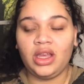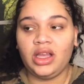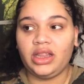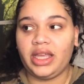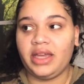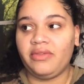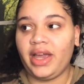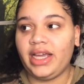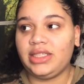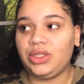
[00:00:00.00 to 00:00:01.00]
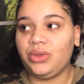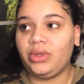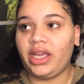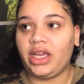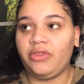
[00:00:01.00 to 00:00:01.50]
They advise you,
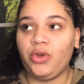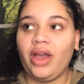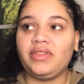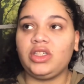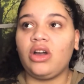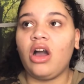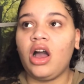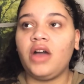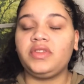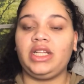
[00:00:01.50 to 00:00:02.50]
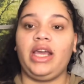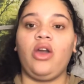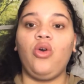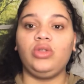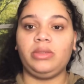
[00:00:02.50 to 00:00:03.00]
like, if you have to cough, to like
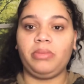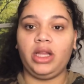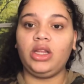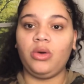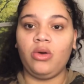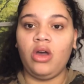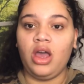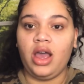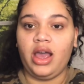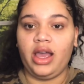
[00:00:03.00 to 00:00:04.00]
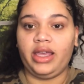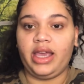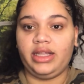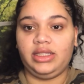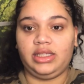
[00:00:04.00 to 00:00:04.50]
hold a pillow
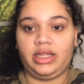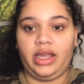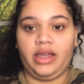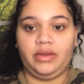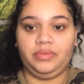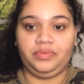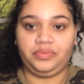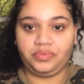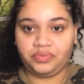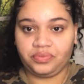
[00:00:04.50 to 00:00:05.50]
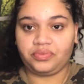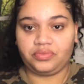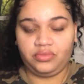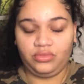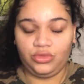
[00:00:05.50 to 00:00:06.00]
against like
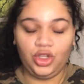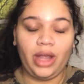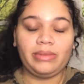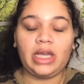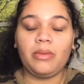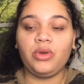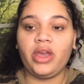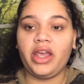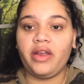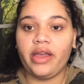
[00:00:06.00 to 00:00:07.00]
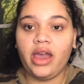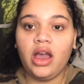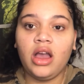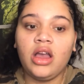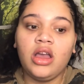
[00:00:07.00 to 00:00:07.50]
your abdominal
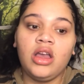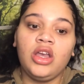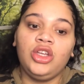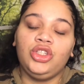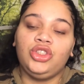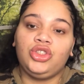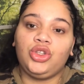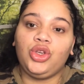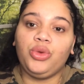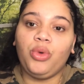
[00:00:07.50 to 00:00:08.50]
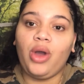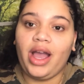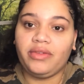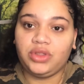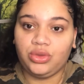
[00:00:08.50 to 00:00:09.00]
area, so you won't
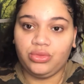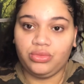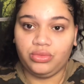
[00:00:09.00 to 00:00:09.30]
have to